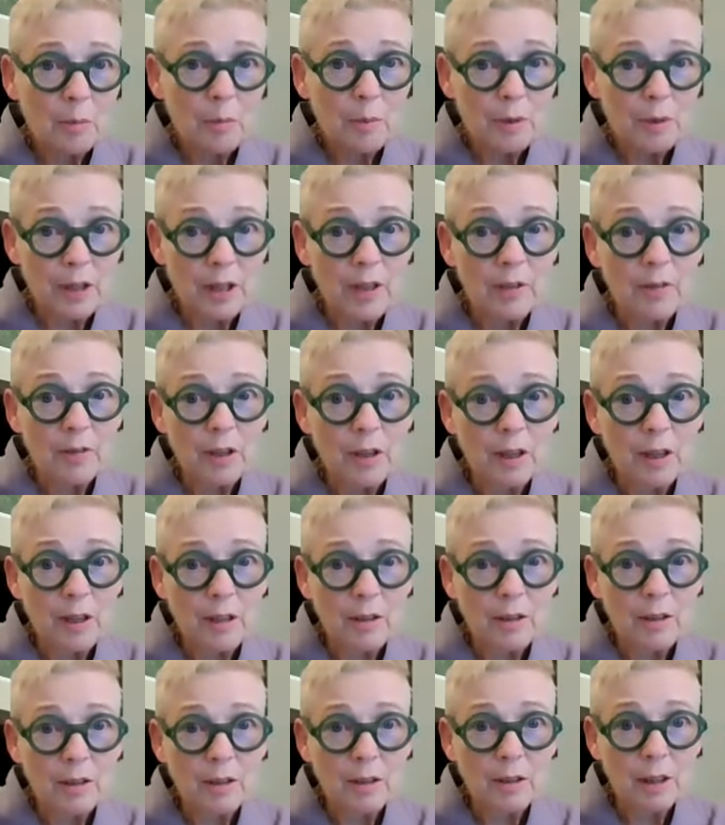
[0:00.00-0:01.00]
believing
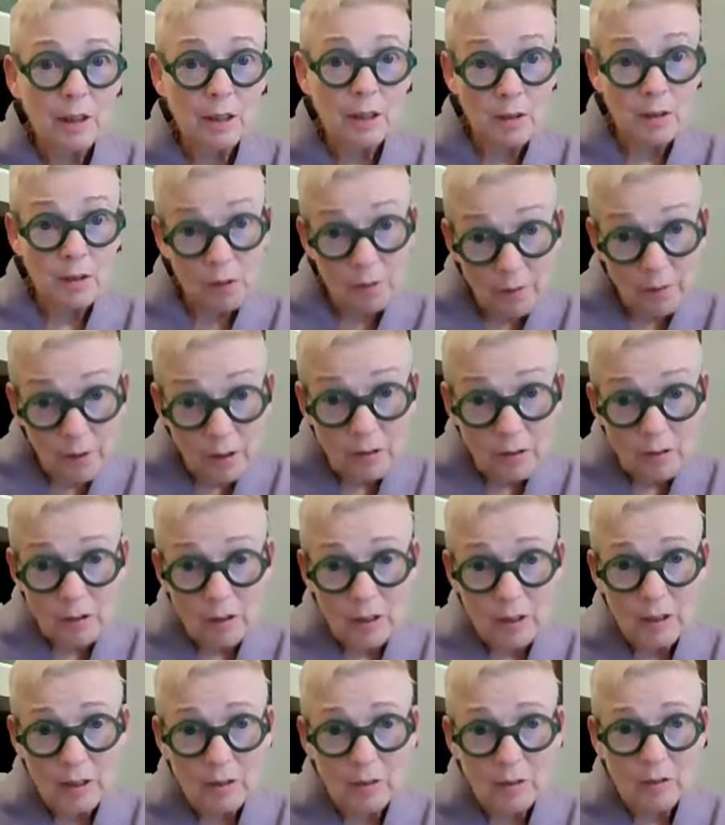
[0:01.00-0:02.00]
in
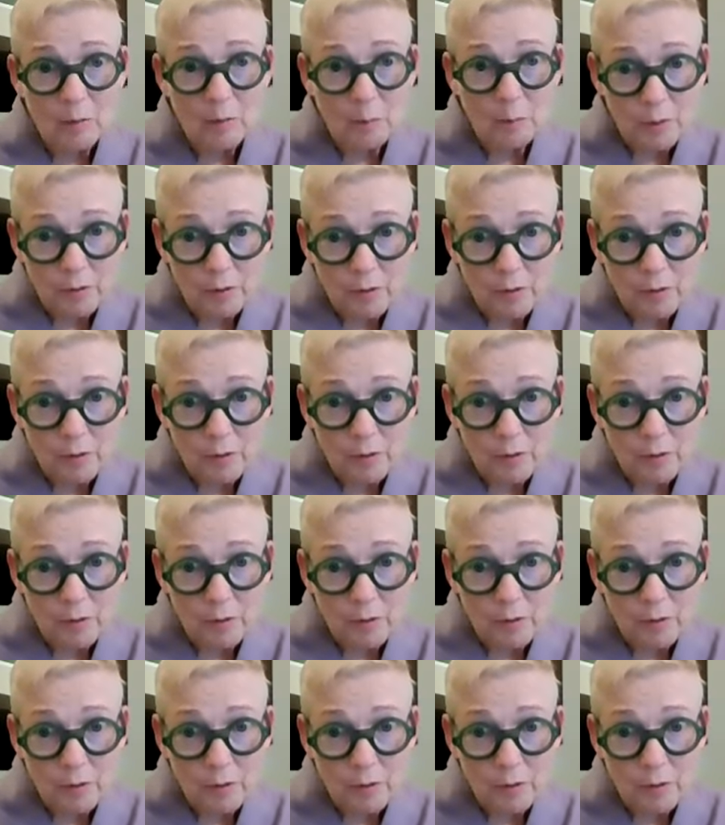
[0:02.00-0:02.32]
universities and